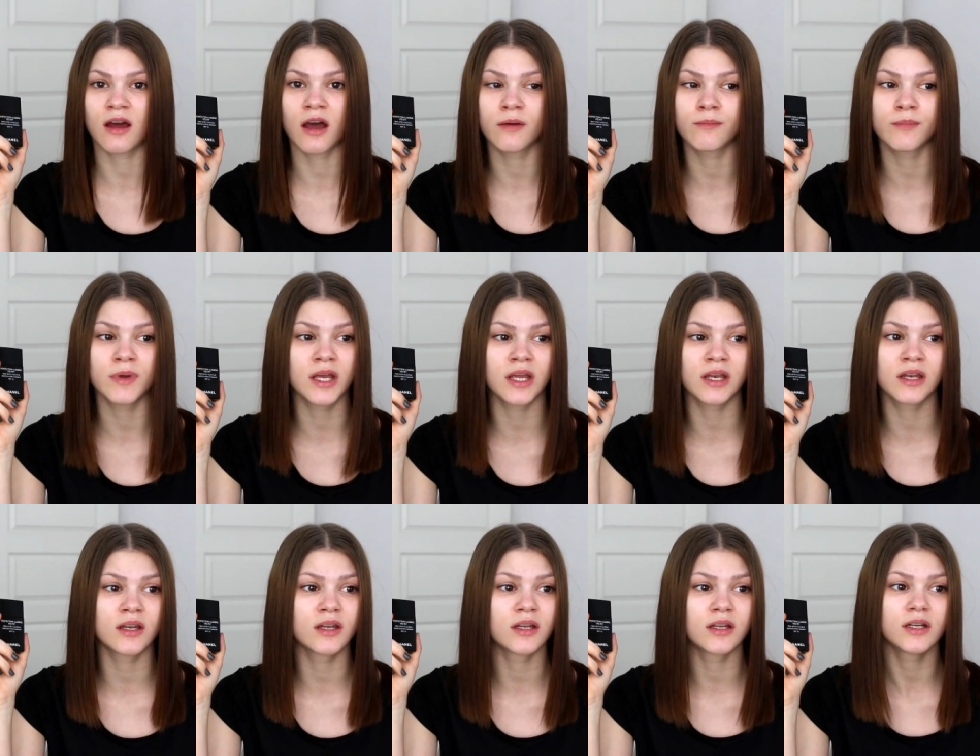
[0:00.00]
I
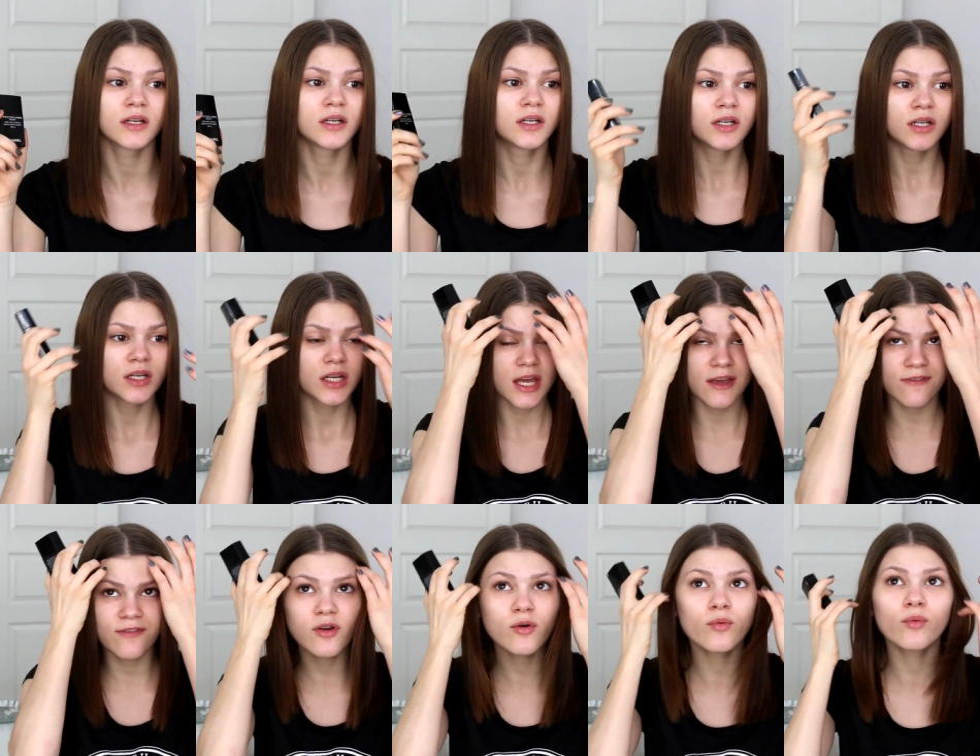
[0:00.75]
mean,
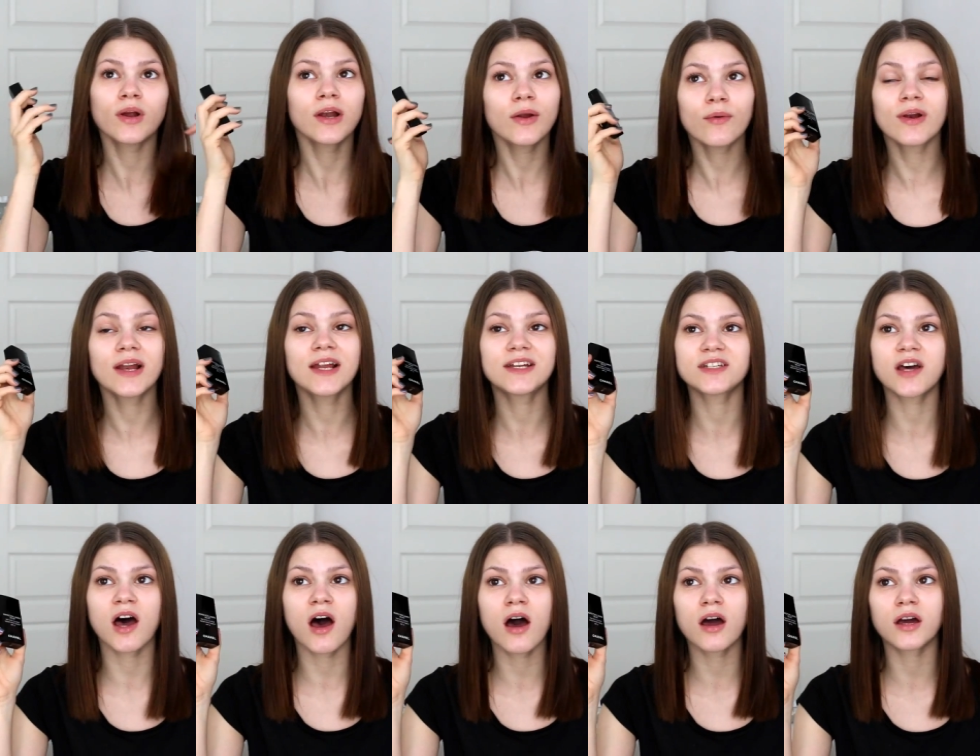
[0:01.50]
if you're really, really
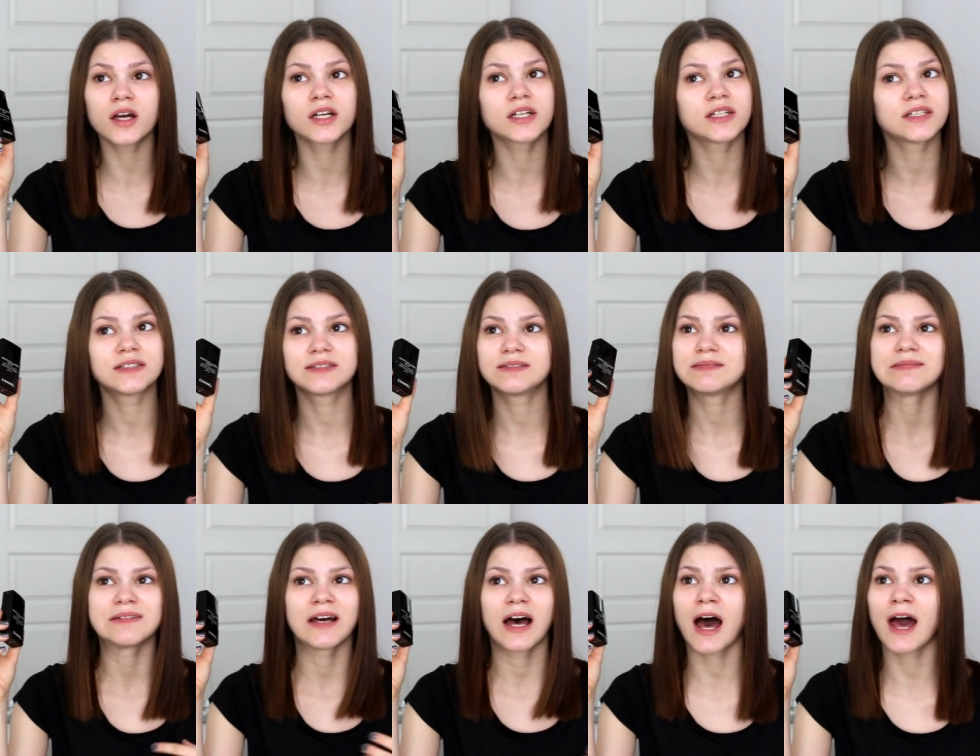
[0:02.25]
dark,
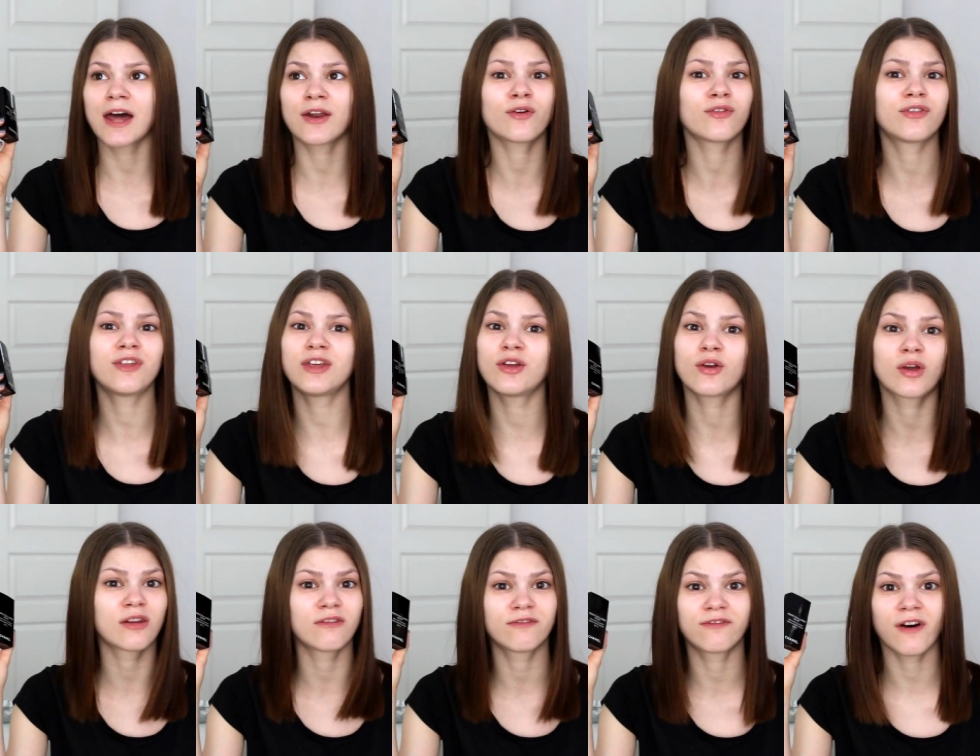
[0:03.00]
I don't
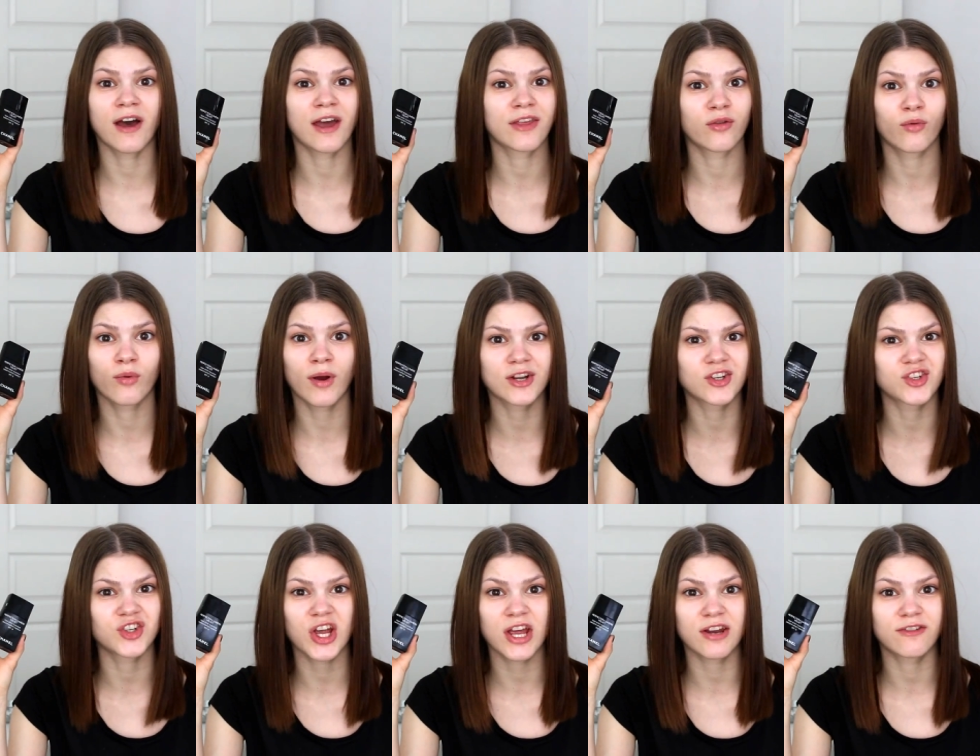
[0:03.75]
think you can find the right
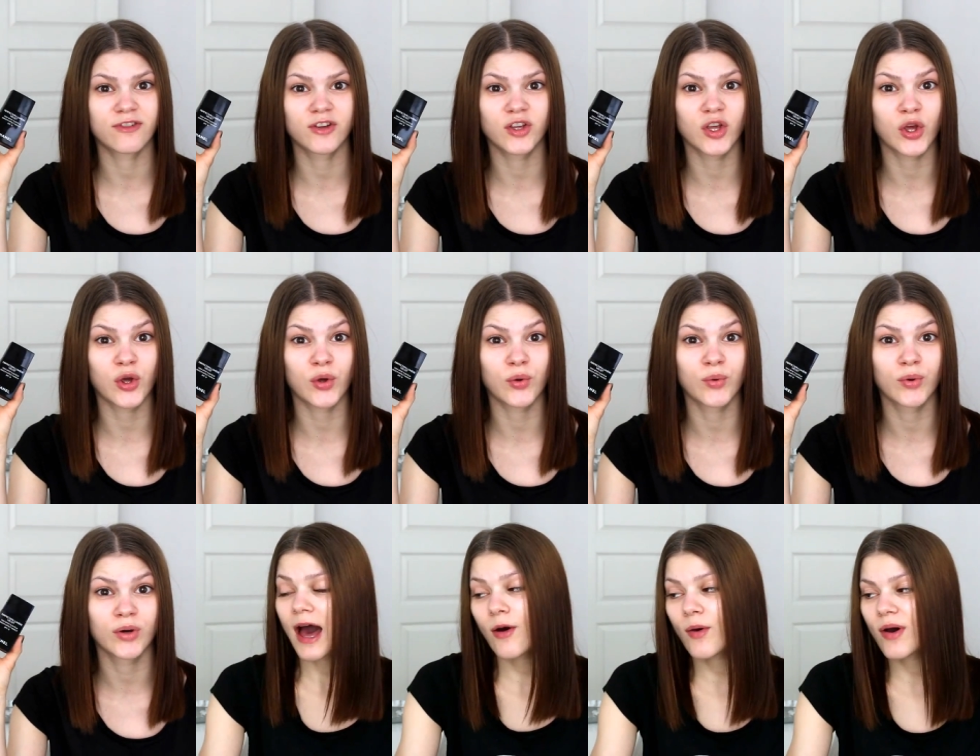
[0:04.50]
shade for
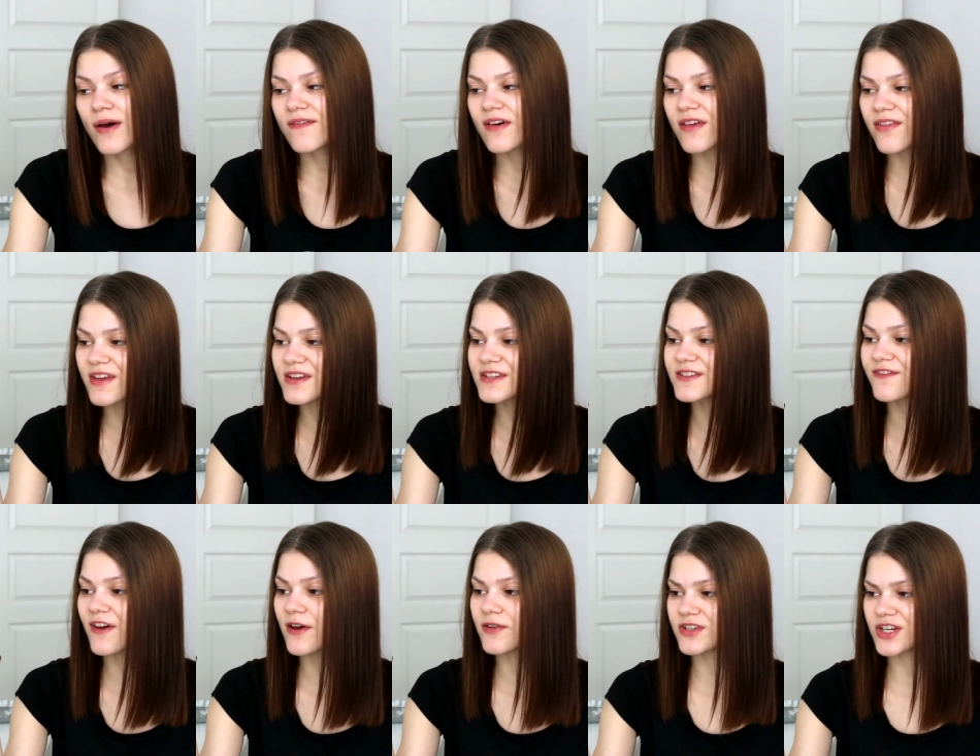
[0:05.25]
you. However,
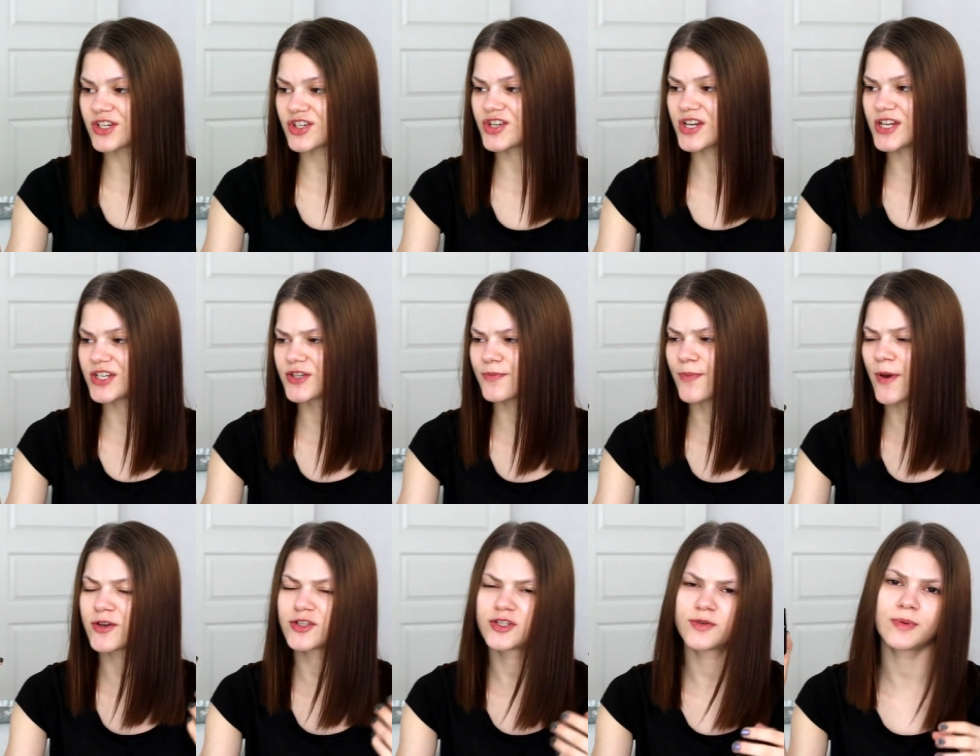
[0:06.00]
this foundation is
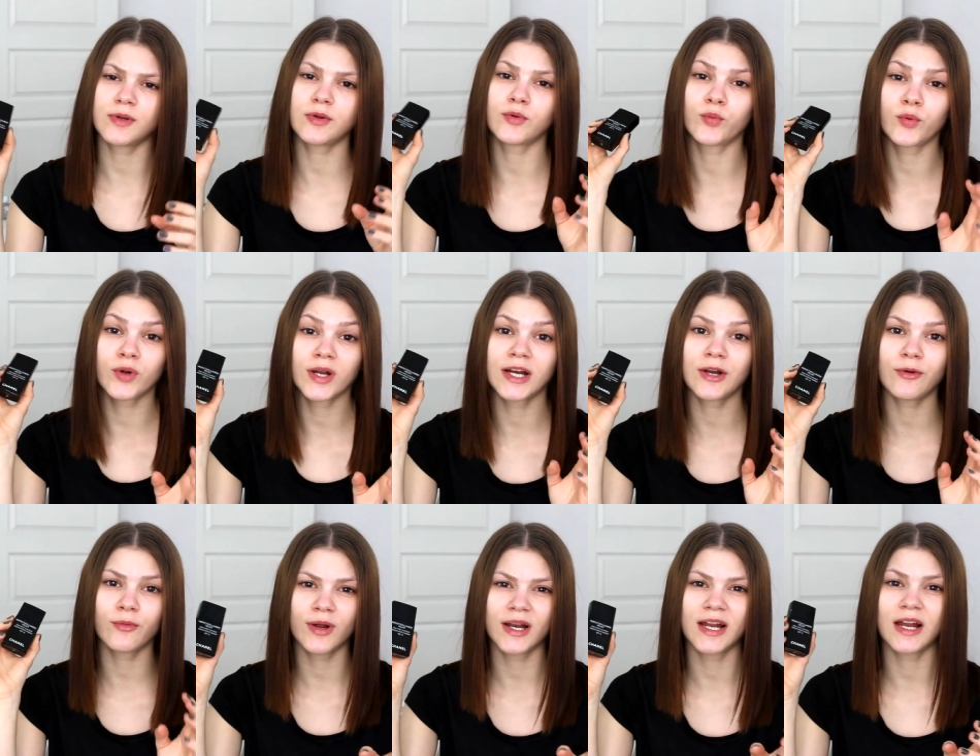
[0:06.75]
supposed to be
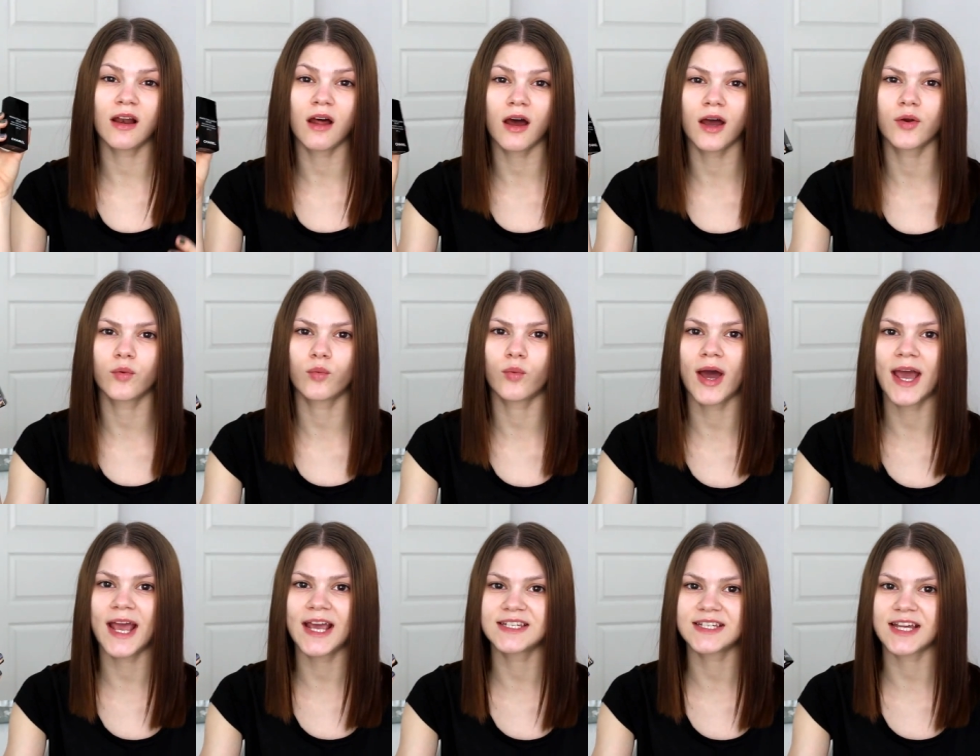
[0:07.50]
really, really
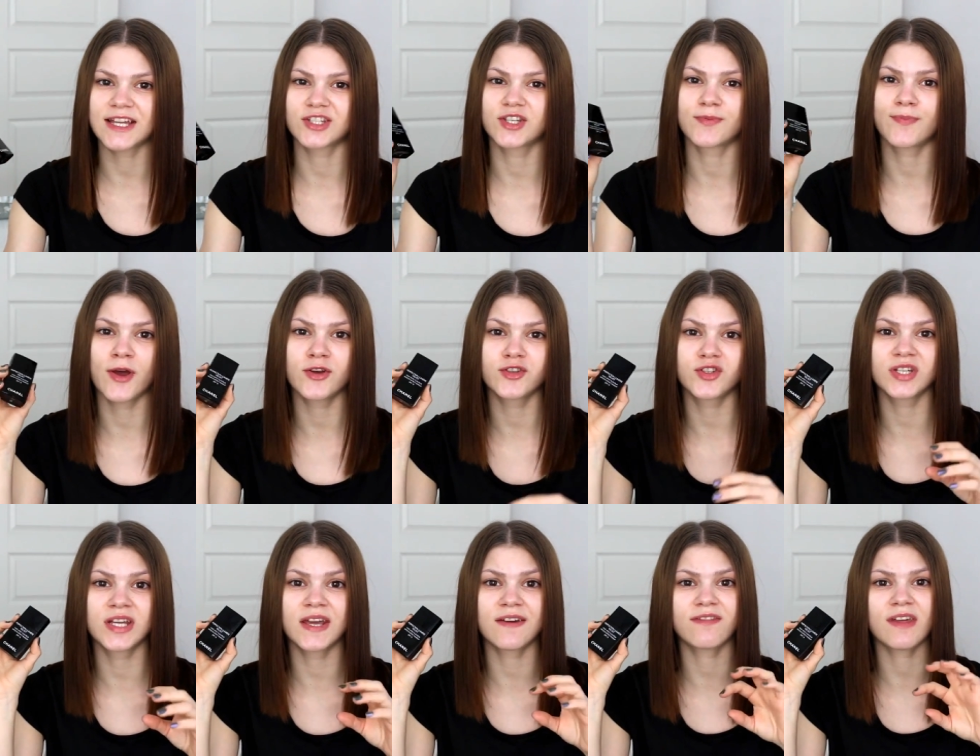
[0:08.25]
lightweight and
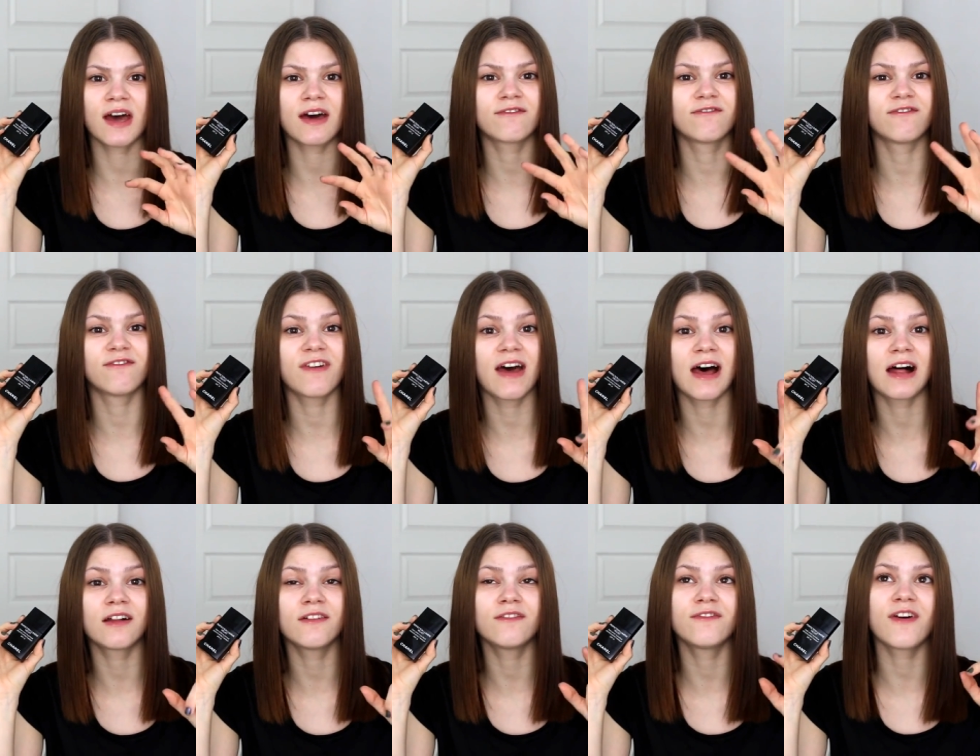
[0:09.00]
supposed to give that
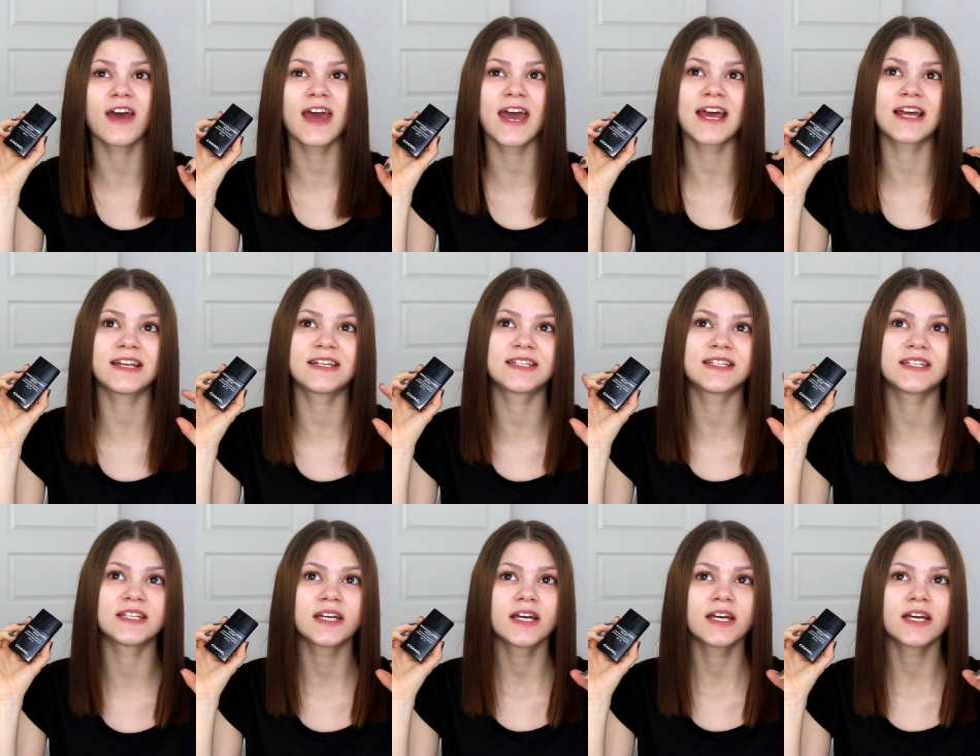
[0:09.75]
velvet